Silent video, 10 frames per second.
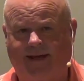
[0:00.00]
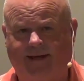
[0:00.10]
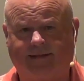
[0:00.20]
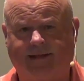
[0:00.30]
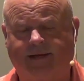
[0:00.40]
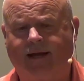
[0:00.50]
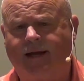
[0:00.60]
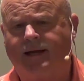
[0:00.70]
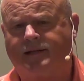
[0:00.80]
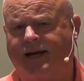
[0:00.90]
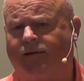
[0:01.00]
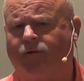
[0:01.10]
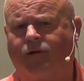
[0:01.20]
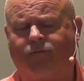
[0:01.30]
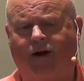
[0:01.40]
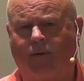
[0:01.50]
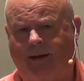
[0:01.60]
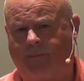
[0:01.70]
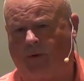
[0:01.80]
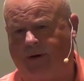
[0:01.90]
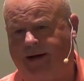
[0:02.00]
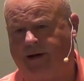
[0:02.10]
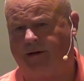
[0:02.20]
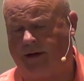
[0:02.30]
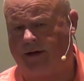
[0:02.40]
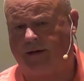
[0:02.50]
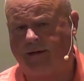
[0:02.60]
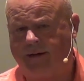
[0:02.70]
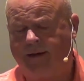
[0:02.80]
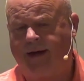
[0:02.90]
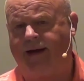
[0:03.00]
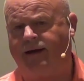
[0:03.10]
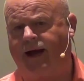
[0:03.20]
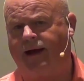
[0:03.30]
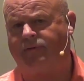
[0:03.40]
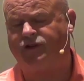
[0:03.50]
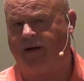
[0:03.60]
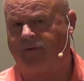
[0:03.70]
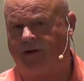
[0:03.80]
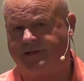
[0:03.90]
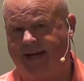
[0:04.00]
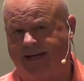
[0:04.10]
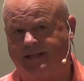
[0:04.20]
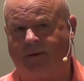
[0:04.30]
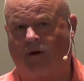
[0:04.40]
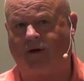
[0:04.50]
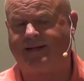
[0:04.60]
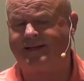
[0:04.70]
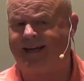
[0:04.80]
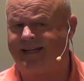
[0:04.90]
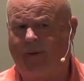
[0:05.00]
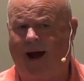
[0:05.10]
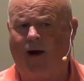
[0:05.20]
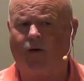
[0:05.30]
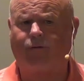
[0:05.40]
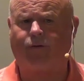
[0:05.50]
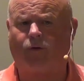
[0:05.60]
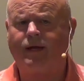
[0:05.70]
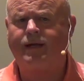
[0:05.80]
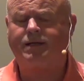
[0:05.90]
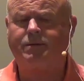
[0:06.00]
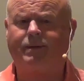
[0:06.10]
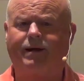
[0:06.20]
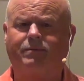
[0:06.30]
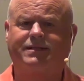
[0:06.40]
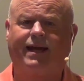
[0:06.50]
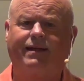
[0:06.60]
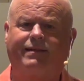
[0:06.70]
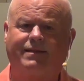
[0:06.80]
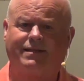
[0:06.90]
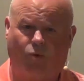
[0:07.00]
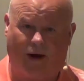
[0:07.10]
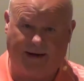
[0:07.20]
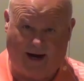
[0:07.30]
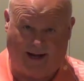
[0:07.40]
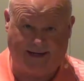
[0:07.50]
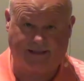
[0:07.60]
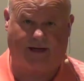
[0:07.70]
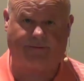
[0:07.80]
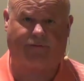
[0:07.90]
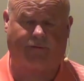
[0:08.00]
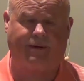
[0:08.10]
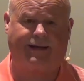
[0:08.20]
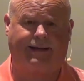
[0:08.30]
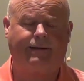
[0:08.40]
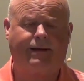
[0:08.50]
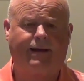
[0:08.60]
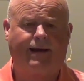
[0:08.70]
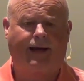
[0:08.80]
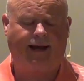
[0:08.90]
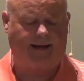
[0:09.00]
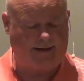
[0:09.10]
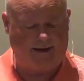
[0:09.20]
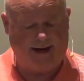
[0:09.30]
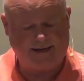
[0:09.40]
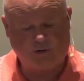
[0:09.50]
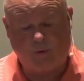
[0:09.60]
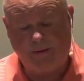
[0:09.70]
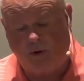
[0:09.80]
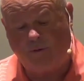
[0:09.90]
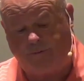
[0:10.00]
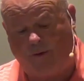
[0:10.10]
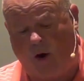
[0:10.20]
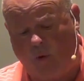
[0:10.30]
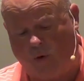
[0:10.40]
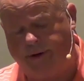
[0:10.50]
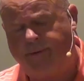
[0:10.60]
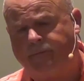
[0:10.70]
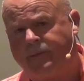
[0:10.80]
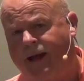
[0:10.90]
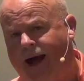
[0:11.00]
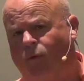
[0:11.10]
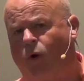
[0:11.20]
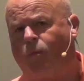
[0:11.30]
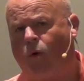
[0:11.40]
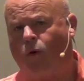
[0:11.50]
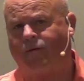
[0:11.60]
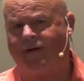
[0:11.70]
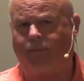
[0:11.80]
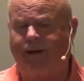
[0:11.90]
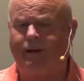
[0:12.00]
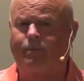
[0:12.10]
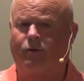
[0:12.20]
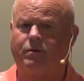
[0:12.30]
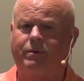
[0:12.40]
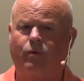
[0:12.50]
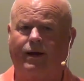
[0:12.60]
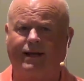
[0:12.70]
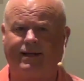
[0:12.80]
gave his, and several of our people here have shared their testimonies, and it's powerful to be able to say, this is what God has done for me. And as we move forward, I want more of our people to be